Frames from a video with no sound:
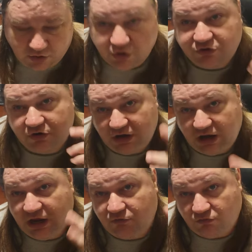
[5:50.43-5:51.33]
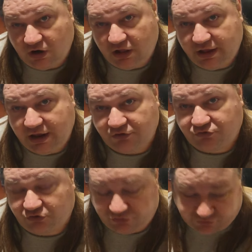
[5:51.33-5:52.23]
What you need really
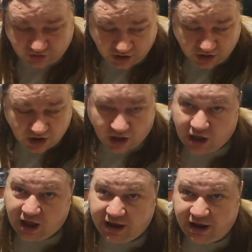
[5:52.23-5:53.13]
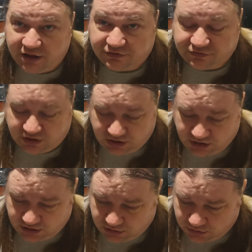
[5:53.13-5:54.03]
is just a hi-hat
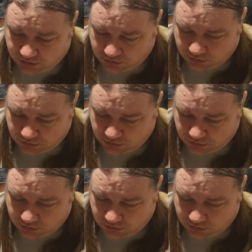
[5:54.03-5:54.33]
stand,